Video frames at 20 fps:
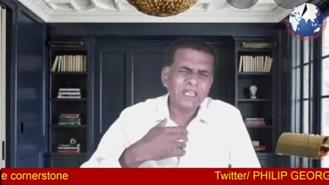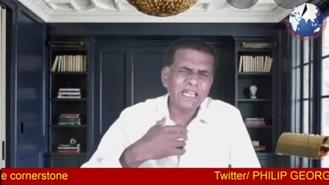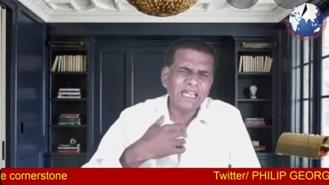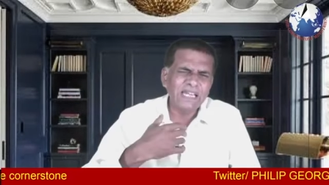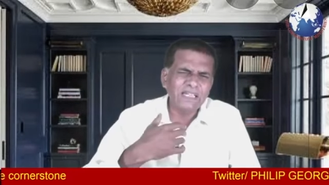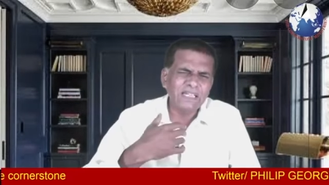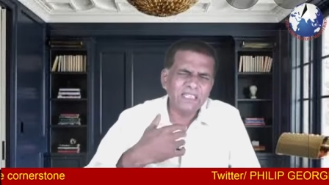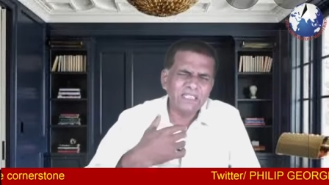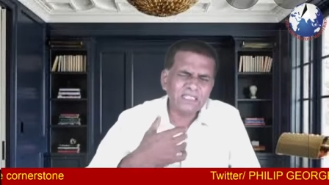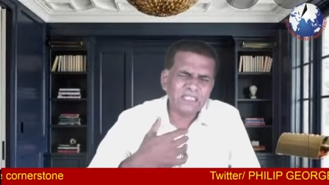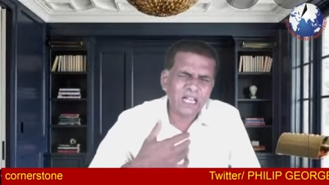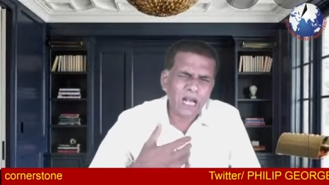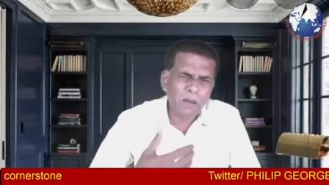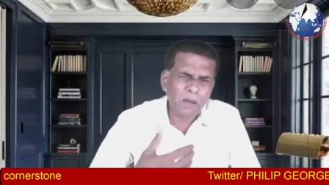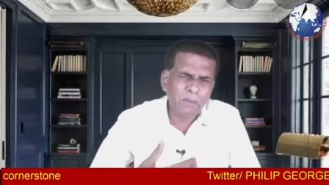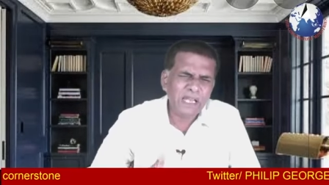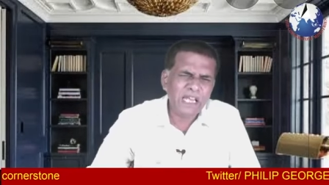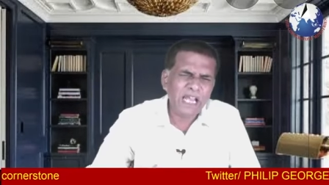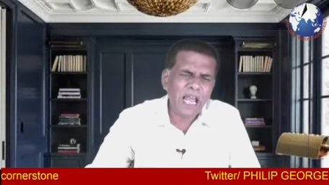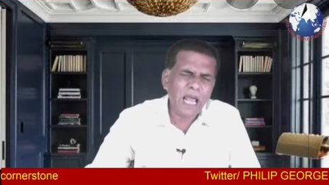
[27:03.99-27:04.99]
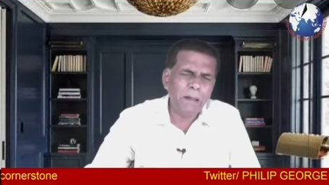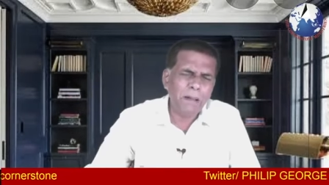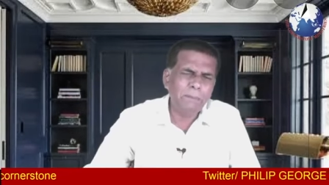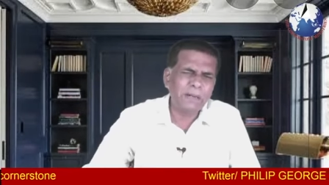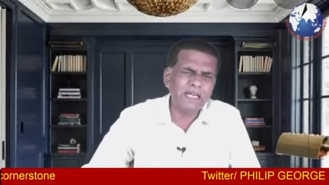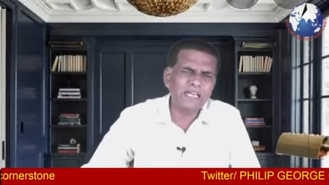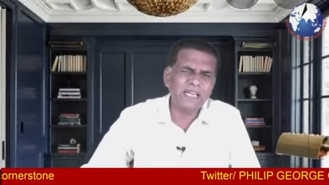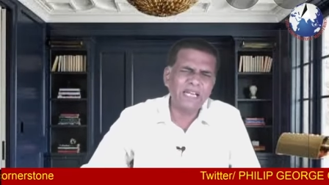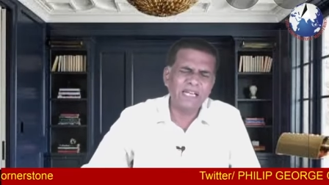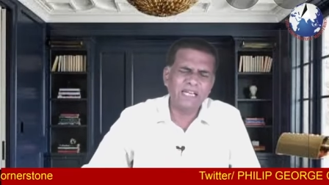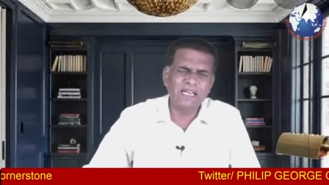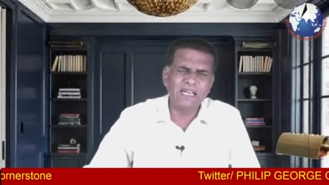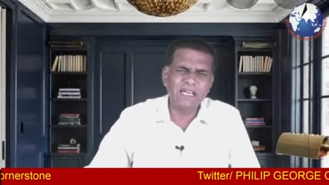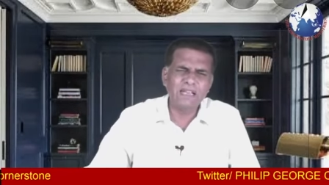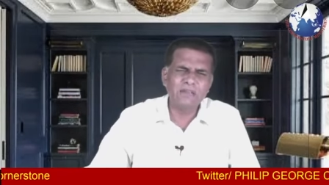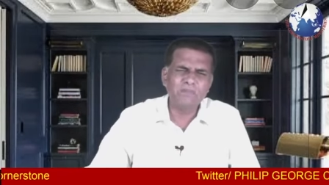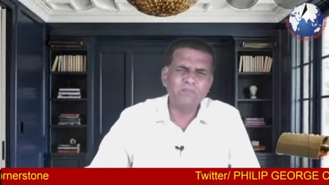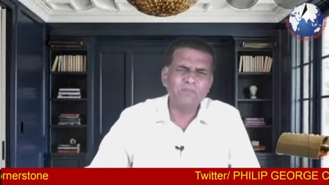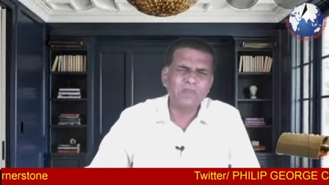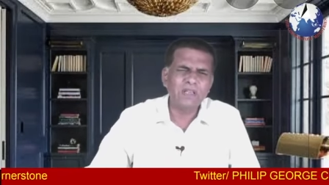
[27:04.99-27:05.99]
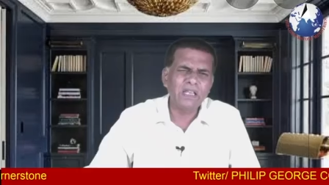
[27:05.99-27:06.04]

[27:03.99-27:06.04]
it is coming abundantly